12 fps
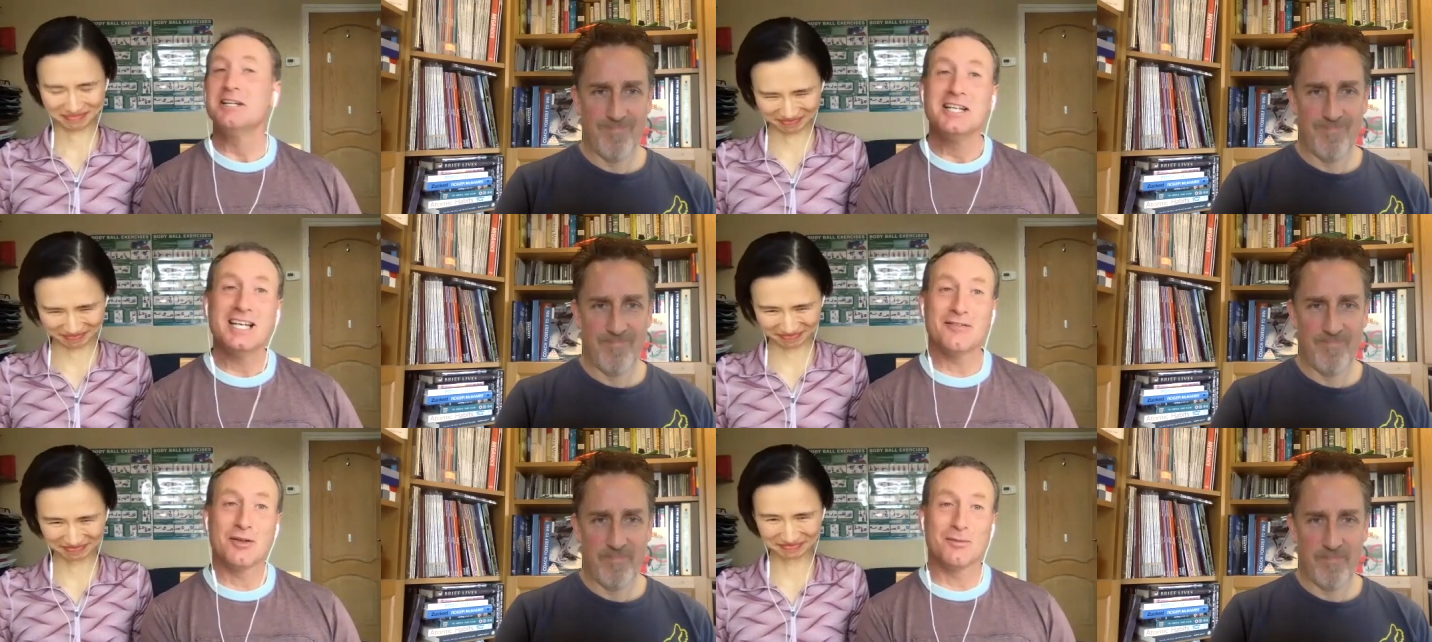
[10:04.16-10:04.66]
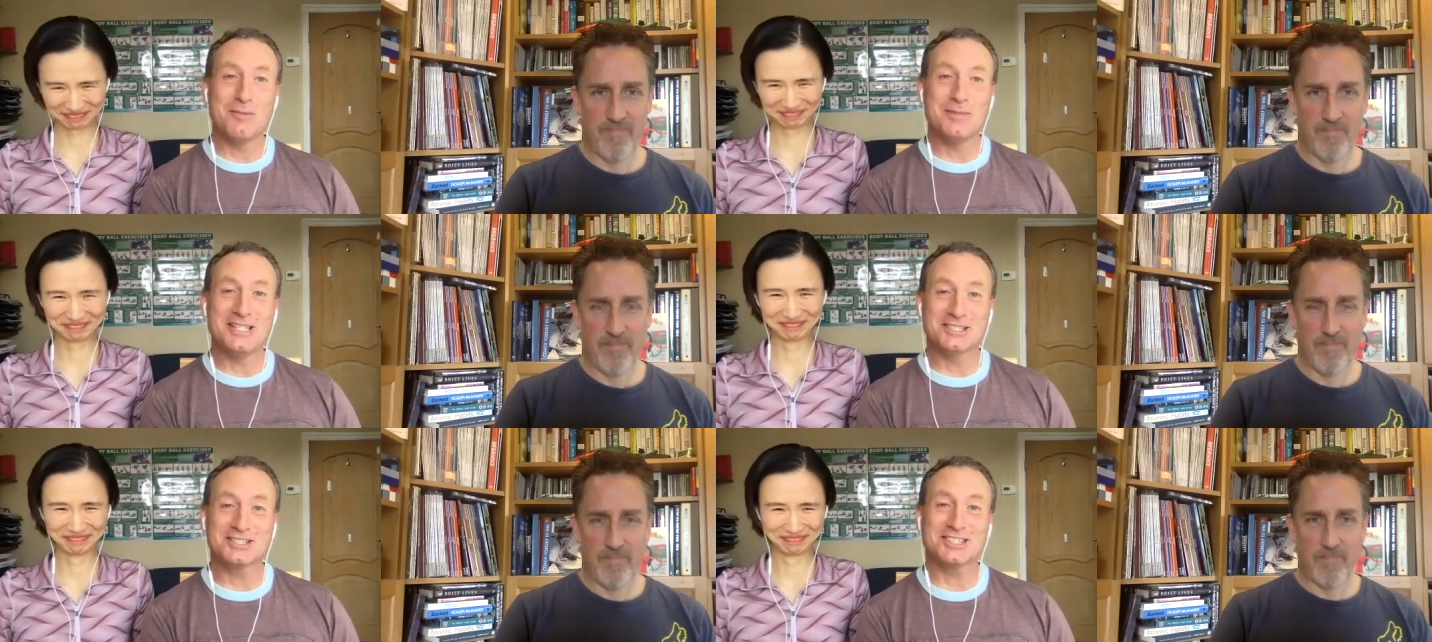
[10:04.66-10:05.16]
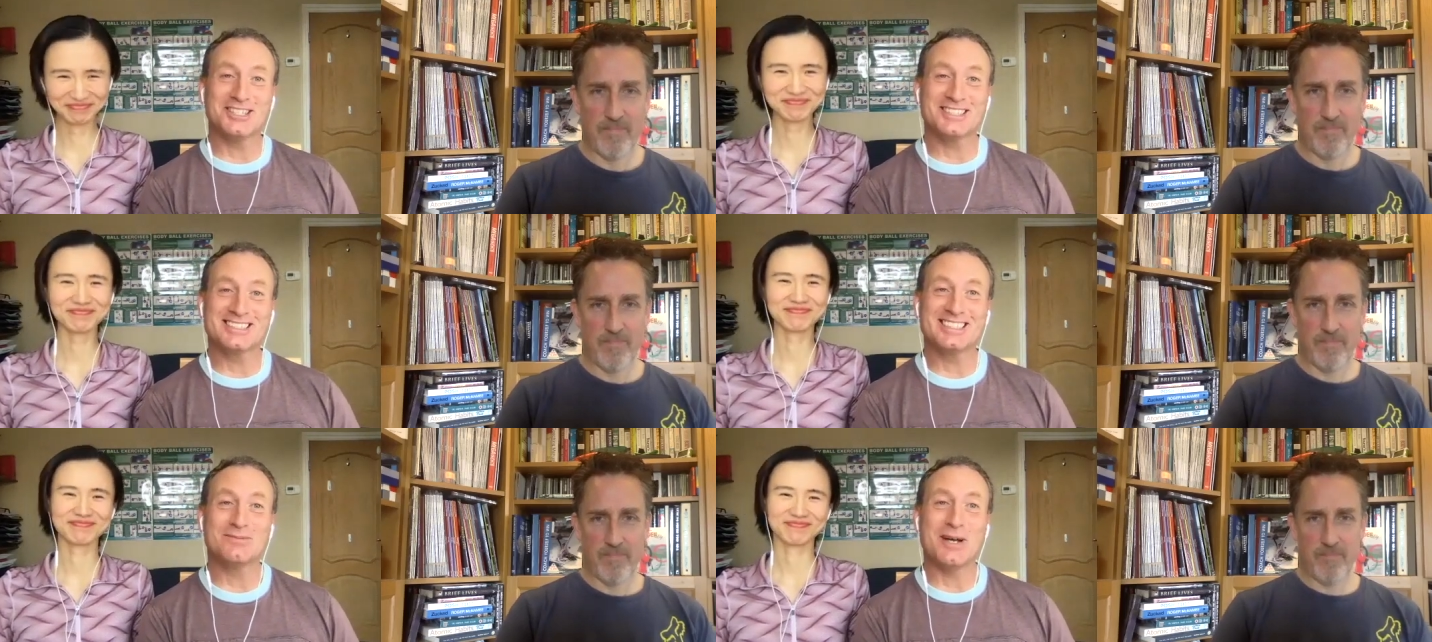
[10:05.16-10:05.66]
Speaker 1: If the women had
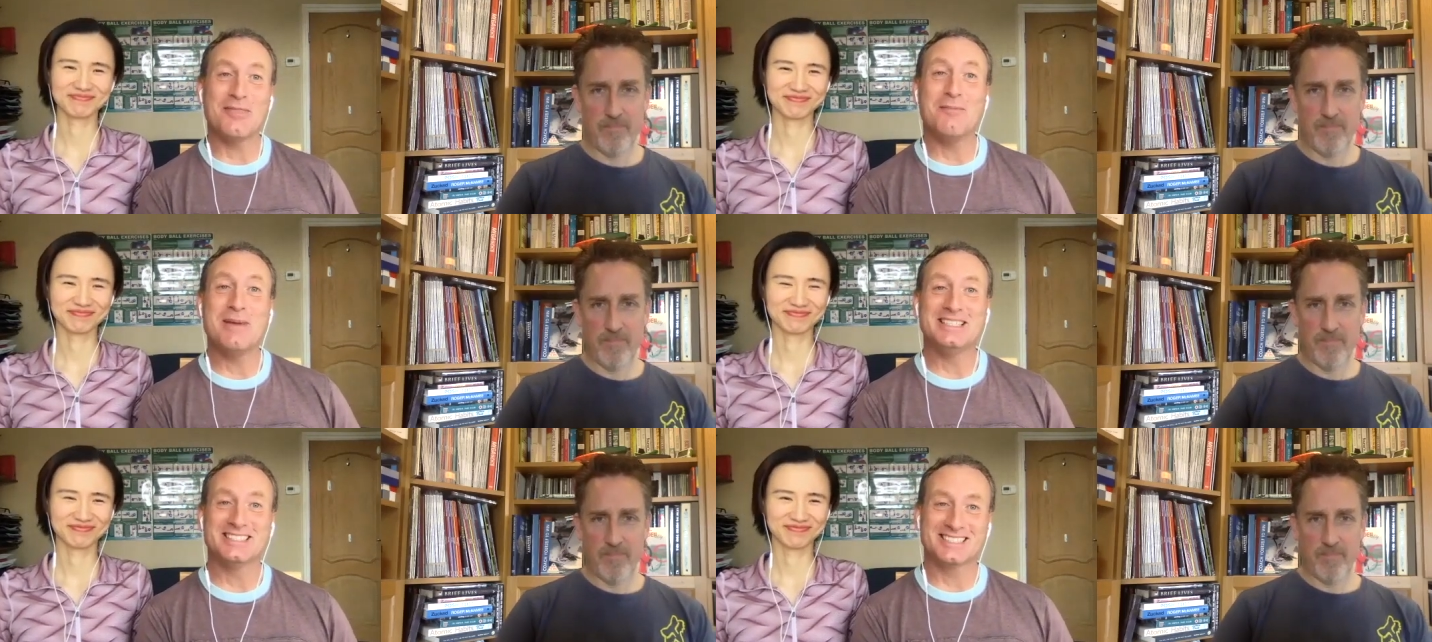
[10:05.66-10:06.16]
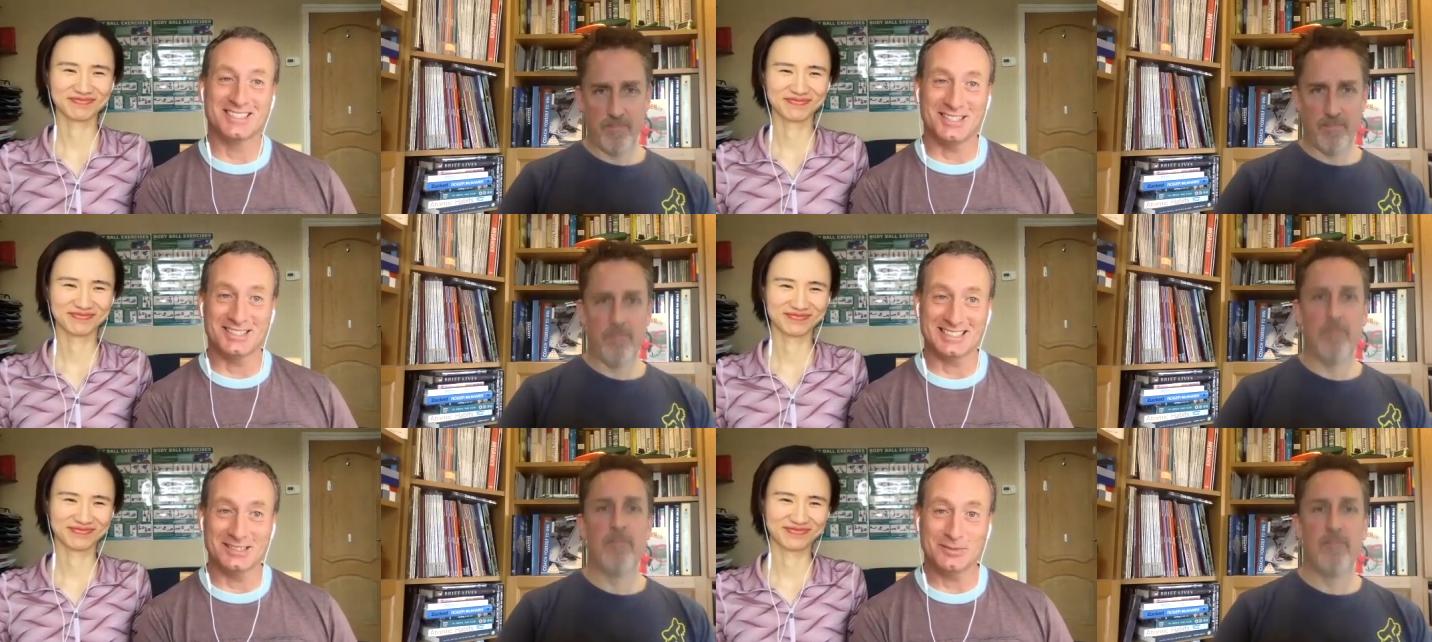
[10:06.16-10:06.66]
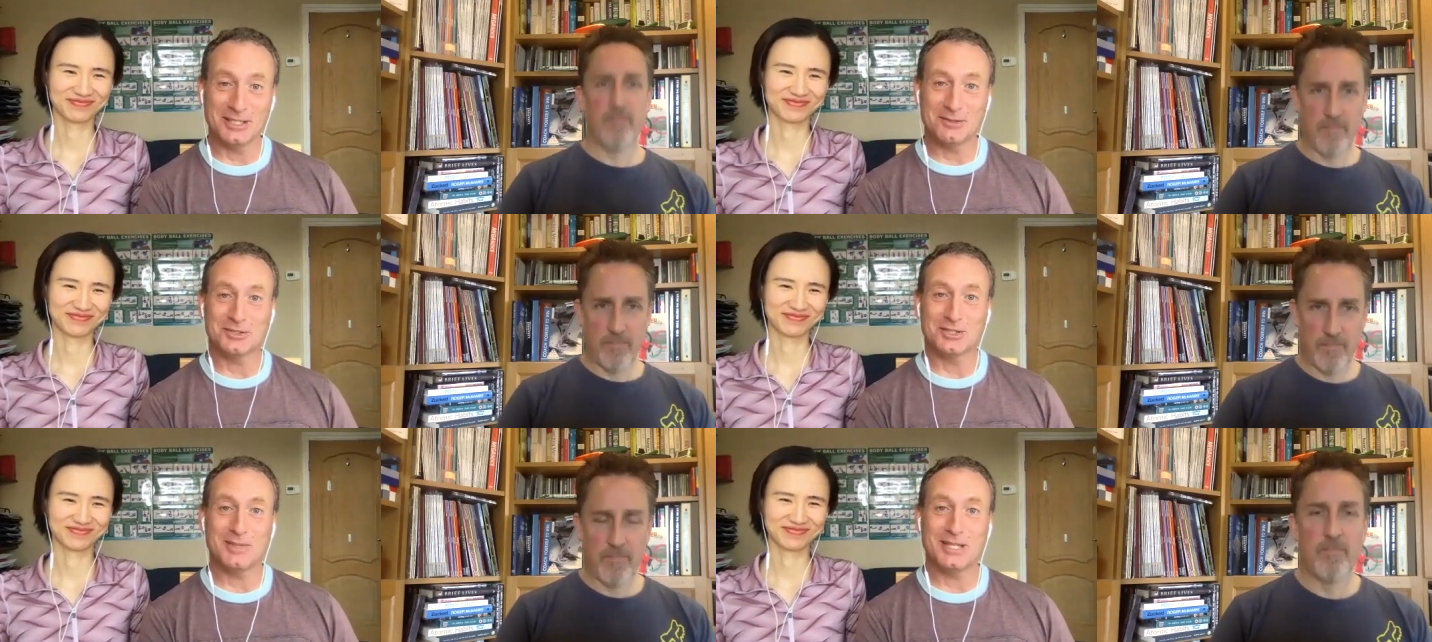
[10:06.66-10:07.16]
started when the men started, when it was a
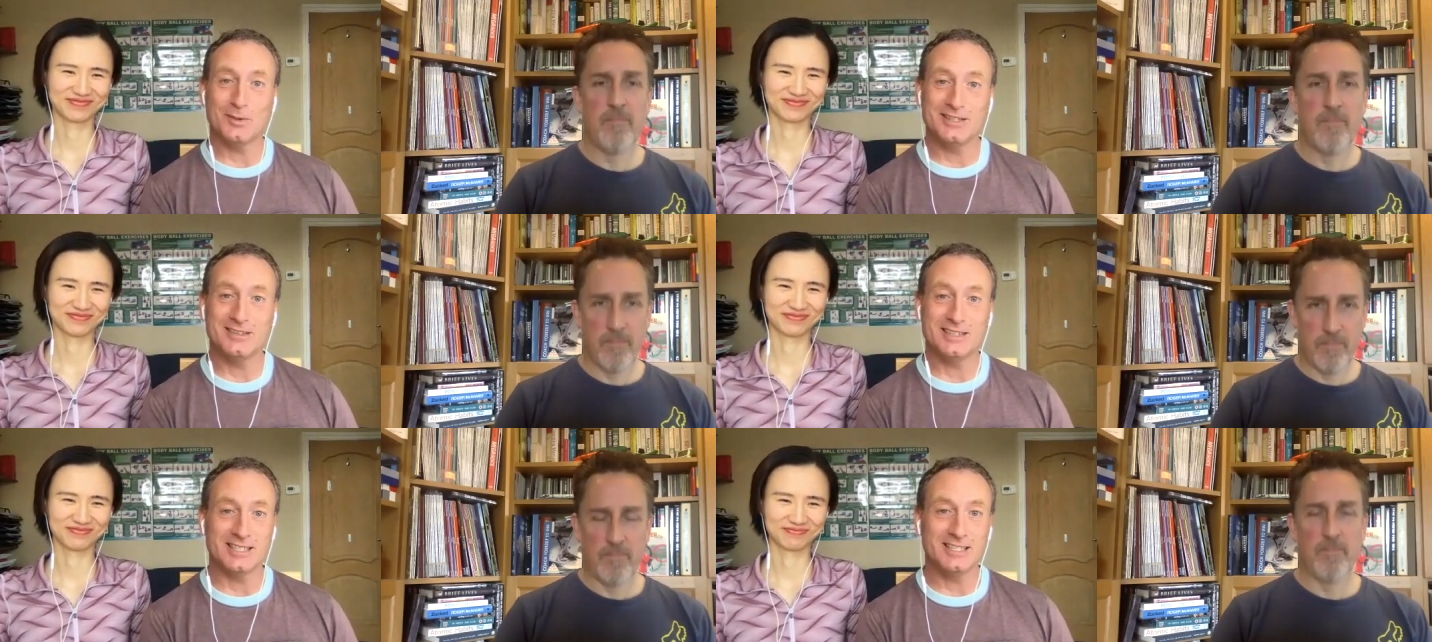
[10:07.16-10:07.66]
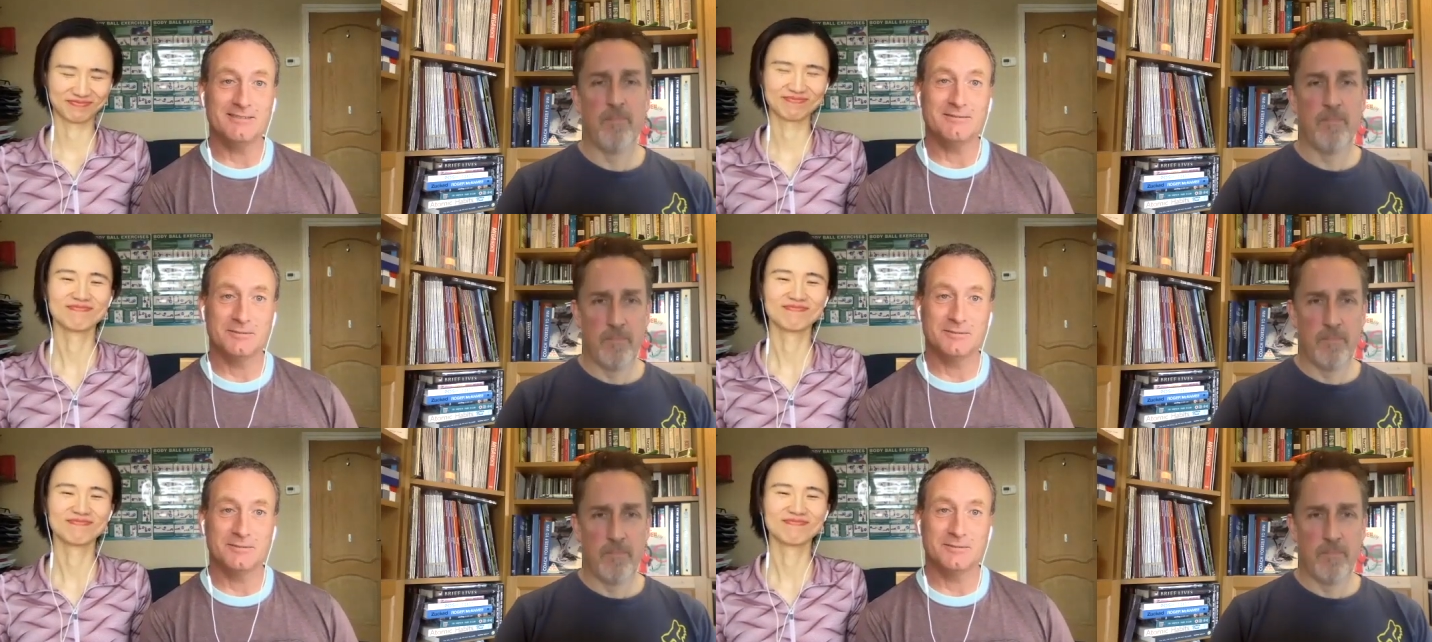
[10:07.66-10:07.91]
bit windier,